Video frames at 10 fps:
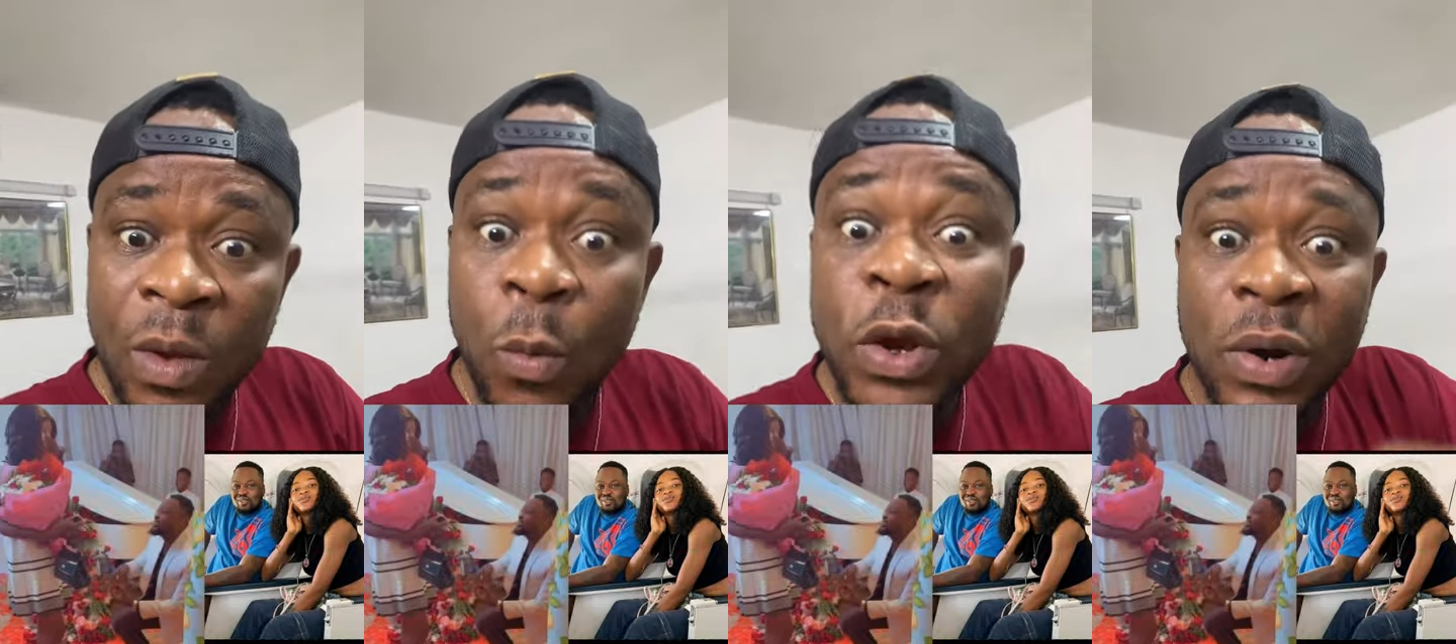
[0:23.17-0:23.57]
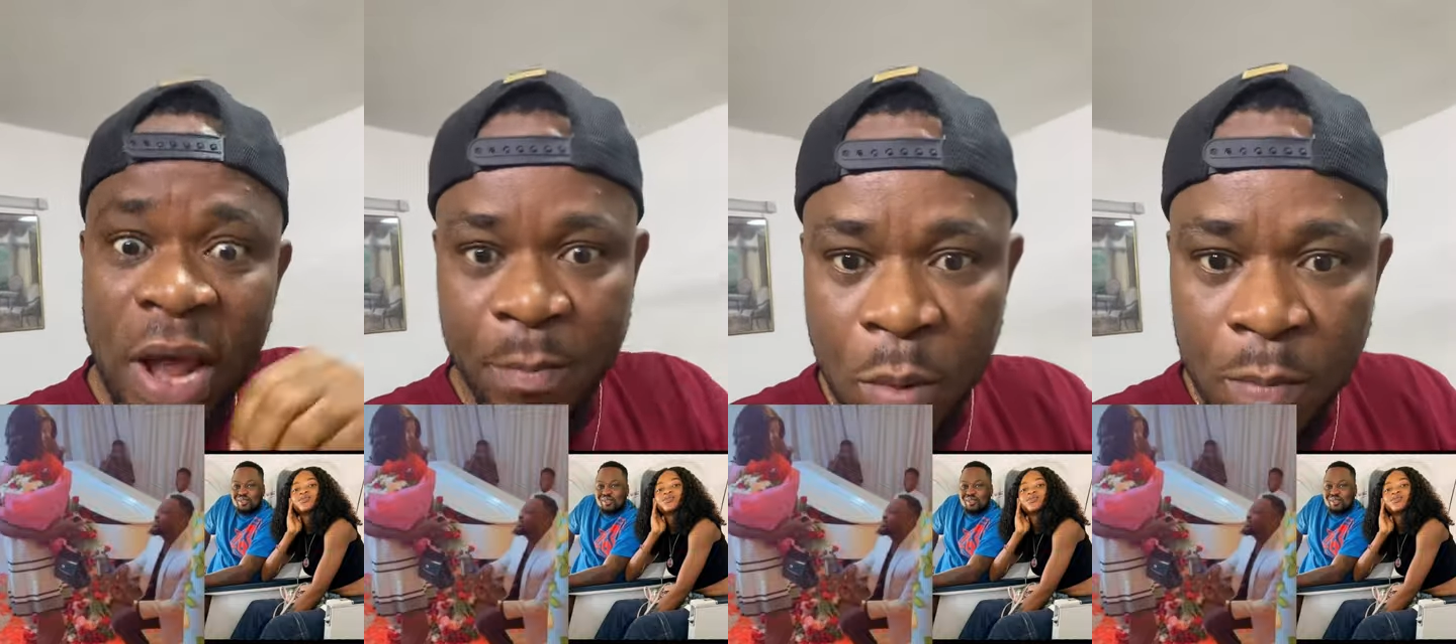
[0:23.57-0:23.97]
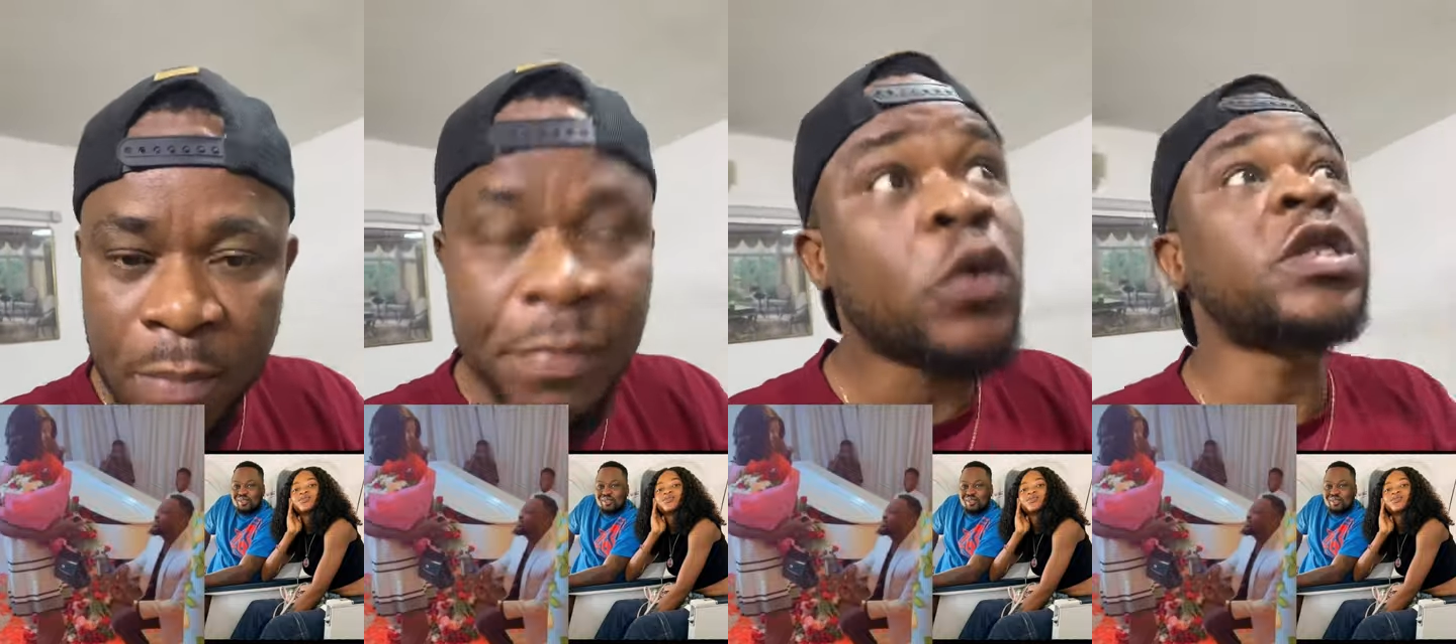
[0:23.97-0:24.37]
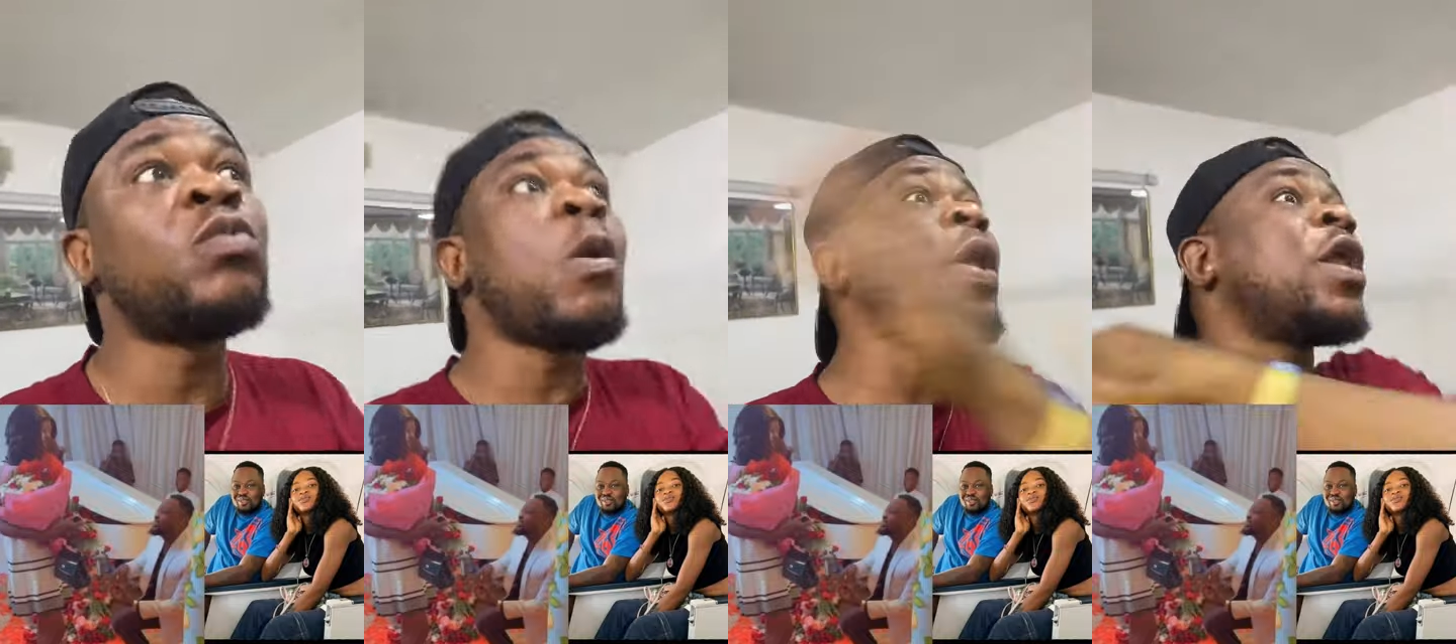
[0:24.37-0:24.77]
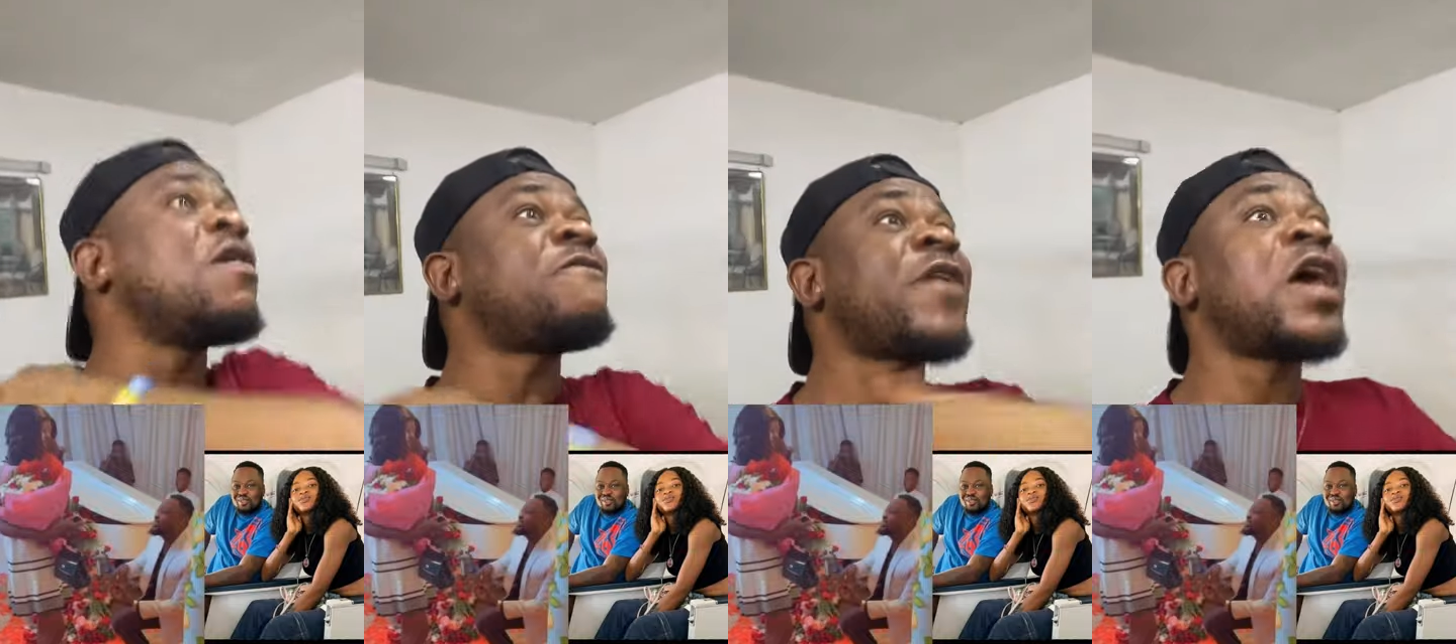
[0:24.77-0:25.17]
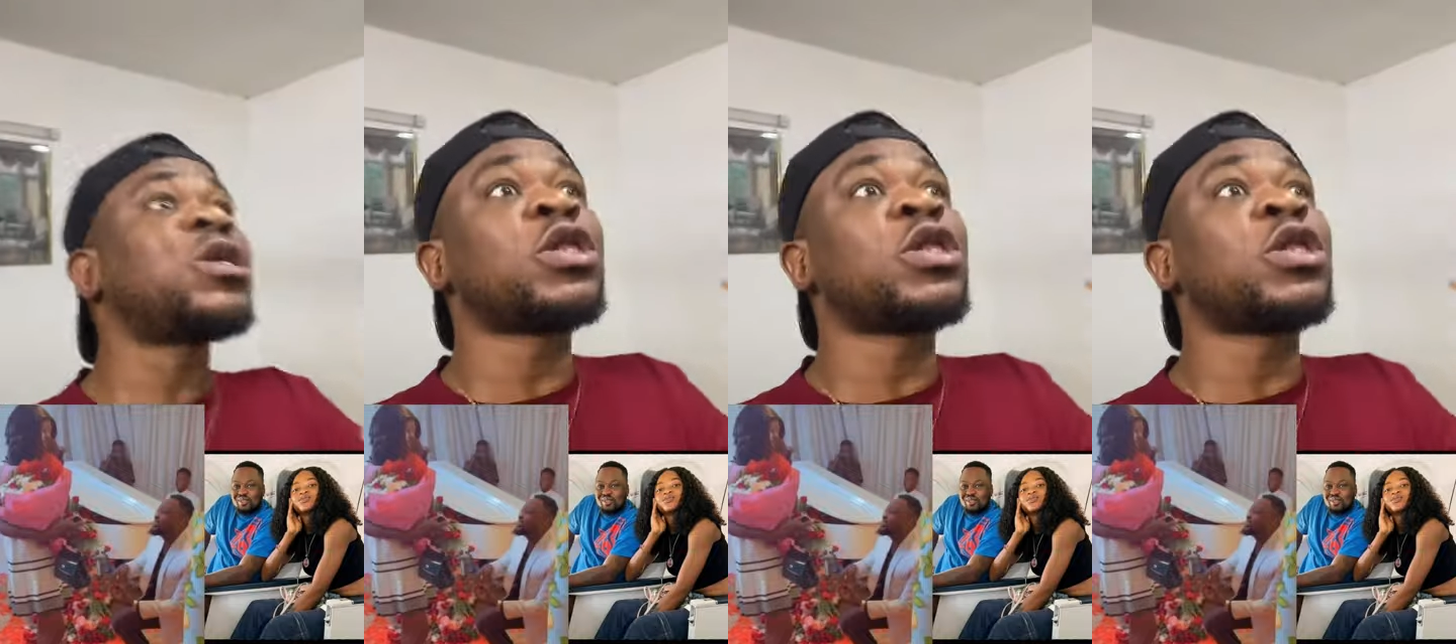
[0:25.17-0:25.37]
we don't like bum bum, because when they fly,